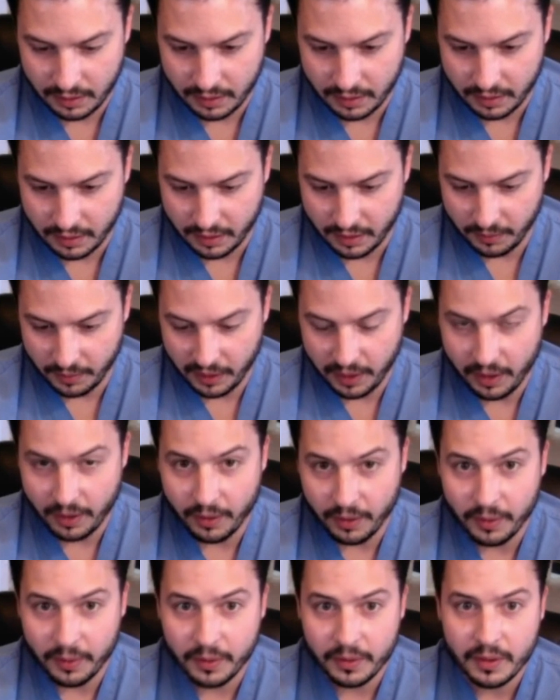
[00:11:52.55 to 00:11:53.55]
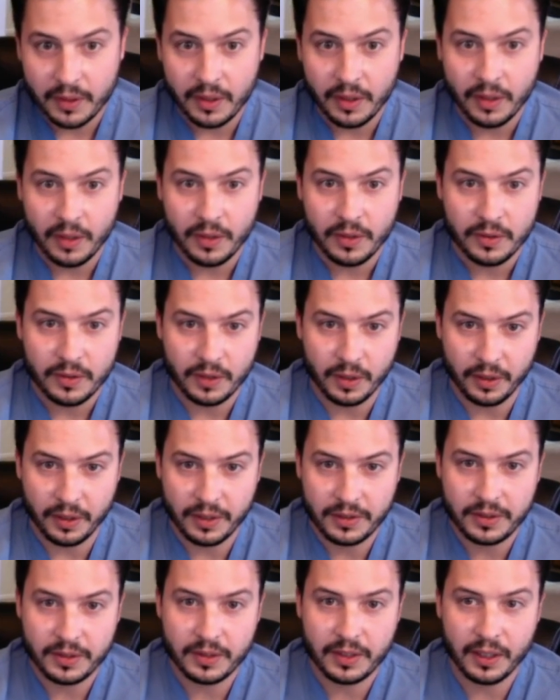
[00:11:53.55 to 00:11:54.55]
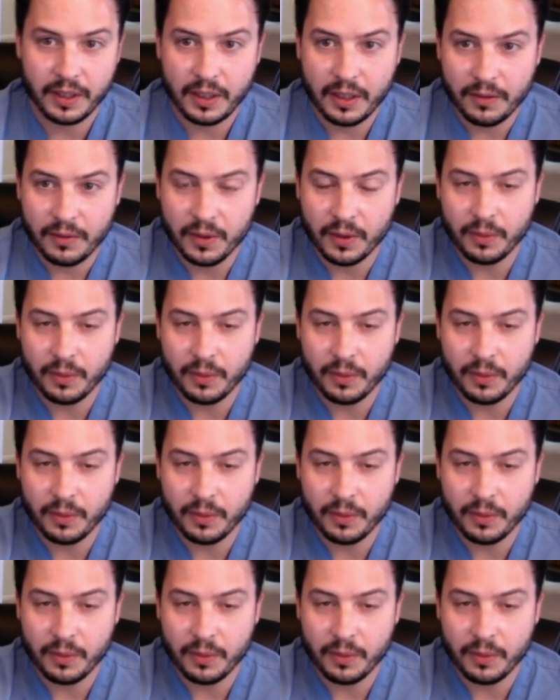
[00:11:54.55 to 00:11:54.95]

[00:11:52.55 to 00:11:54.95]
There we go. So this is going to give you